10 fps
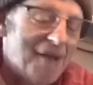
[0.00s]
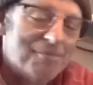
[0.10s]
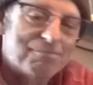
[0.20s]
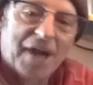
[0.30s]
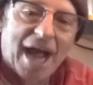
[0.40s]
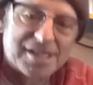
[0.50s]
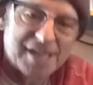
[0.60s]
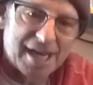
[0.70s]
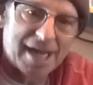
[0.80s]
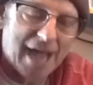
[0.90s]
And, but I
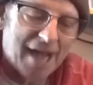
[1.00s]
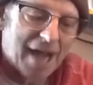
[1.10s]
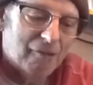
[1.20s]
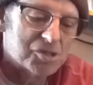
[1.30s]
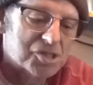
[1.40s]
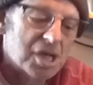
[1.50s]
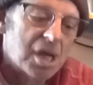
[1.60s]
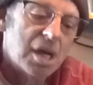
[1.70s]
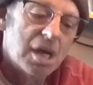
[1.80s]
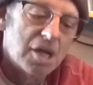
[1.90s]
did it and I was,
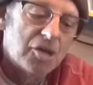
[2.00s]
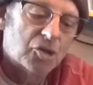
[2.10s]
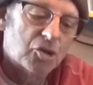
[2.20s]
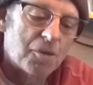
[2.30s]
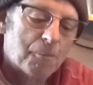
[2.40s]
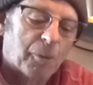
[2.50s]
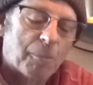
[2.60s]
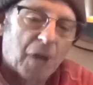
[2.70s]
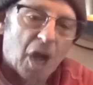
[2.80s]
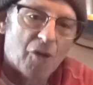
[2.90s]
you couldn't
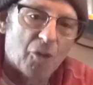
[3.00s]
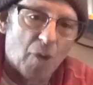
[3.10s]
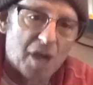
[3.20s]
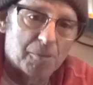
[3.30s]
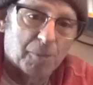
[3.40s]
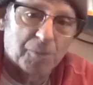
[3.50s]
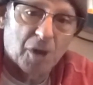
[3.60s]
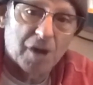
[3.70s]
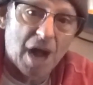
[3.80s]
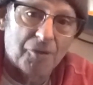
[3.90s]
prepare the way you
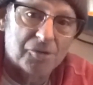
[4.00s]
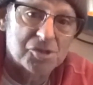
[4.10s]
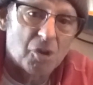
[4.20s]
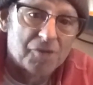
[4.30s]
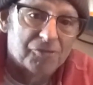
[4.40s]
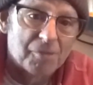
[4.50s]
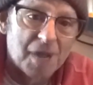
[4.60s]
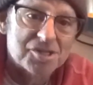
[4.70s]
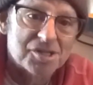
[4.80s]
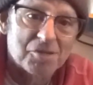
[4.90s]
prepare now. There's no
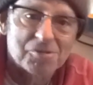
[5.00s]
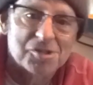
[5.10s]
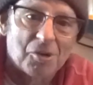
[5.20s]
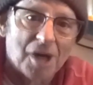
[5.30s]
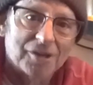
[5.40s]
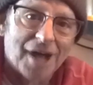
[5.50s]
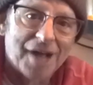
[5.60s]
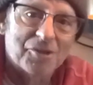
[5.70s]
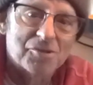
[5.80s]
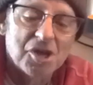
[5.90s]
information. There was no
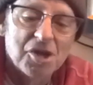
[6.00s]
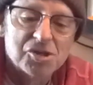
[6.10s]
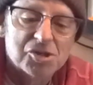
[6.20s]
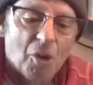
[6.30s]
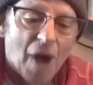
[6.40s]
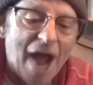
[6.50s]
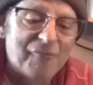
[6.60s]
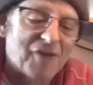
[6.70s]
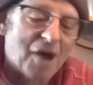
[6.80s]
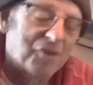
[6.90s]
online. There was, so
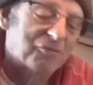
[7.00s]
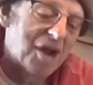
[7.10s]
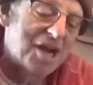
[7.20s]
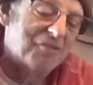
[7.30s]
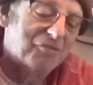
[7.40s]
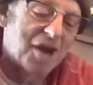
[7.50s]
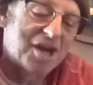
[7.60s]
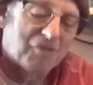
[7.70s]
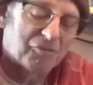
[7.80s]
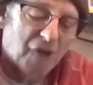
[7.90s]
I found a friend of a
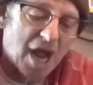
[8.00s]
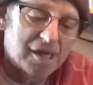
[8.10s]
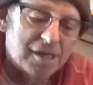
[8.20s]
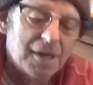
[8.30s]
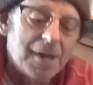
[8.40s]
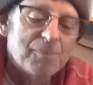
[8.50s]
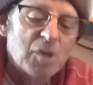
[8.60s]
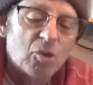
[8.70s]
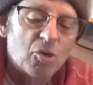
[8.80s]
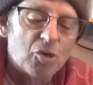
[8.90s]
friend of a friend
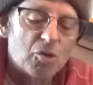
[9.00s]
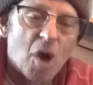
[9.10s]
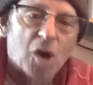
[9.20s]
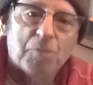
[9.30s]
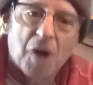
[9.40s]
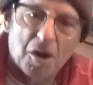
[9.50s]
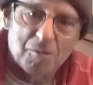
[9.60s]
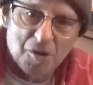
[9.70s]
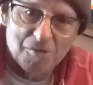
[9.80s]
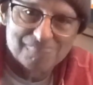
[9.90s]
who knew Mark
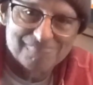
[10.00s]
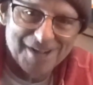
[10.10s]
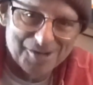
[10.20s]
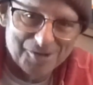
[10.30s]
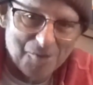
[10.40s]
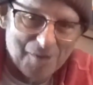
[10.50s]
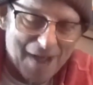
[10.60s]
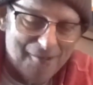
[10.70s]
Bearable, And you know,